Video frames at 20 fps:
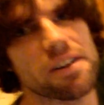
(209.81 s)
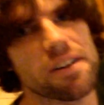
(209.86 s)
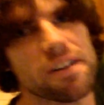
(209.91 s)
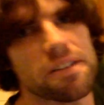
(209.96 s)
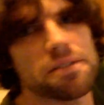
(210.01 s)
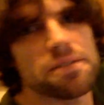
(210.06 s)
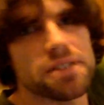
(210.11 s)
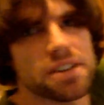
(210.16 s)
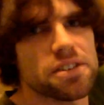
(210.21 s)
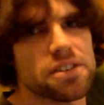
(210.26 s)

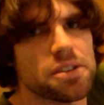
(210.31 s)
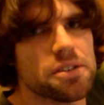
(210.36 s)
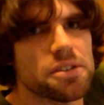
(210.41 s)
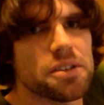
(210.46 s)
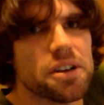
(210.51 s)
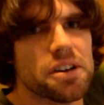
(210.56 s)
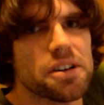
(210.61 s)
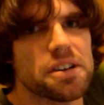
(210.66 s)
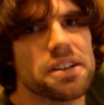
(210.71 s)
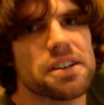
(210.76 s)
on for too
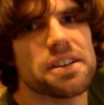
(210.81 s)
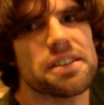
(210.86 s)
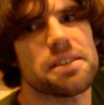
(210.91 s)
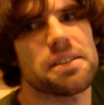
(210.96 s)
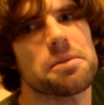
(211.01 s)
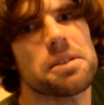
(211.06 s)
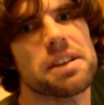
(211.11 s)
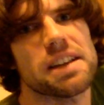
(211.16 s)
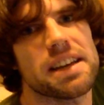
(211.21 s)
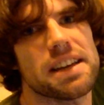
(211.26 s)
long because
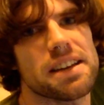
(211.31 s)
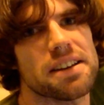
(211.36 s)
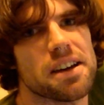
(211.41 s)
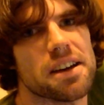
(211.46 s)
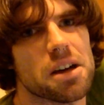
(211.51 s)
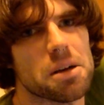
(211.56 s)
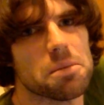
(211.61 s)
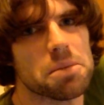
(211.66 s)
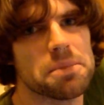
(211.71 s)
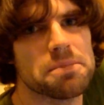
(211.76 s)
it will heat
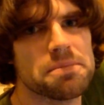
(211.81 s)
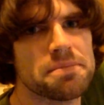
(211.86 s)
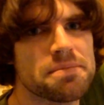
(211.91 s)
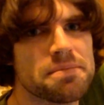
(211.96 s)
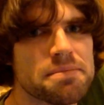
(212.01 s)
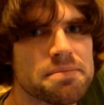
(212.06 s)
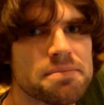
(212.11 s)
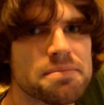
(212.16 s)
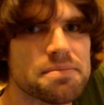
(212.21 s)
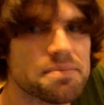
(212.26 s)
up,
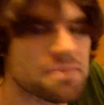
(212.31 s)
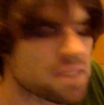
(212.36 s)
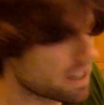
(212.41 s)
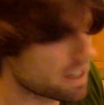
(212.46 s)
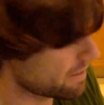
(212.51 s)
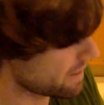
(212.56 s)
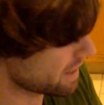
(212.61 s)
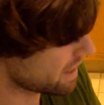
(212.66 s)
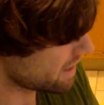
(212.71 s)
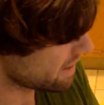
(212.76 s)
and if it